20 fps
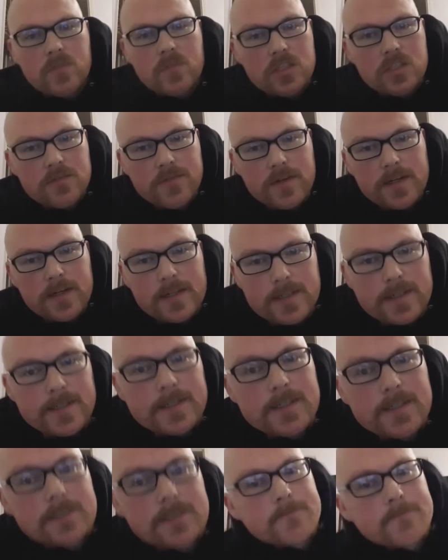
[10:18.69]
It's very
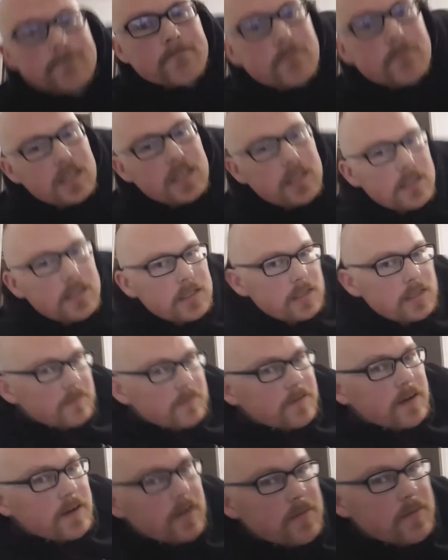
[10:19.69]
nice.
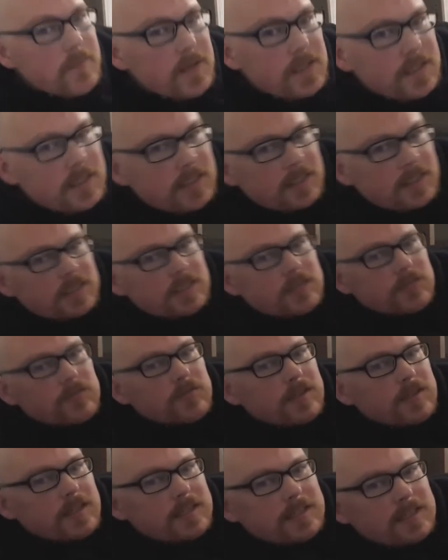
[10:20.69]
Very minty and
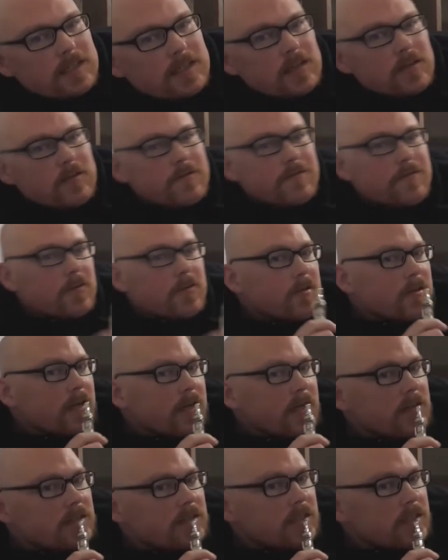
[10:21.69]
soothing. Let's get a little further
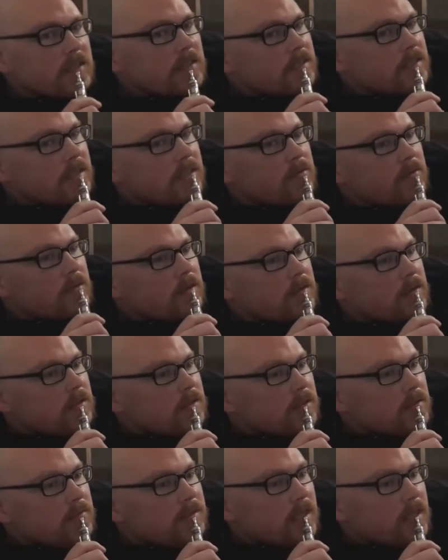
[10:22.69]
out so you can see what
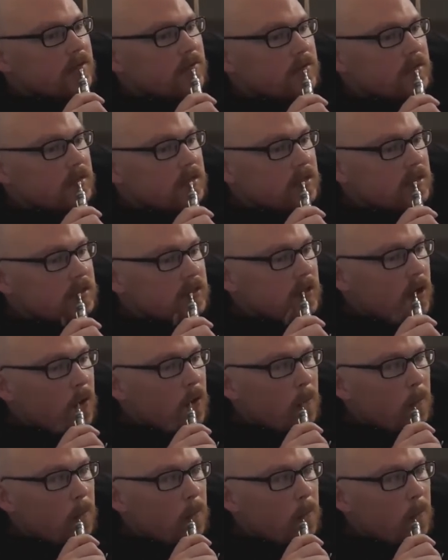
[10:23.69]
comes out with this.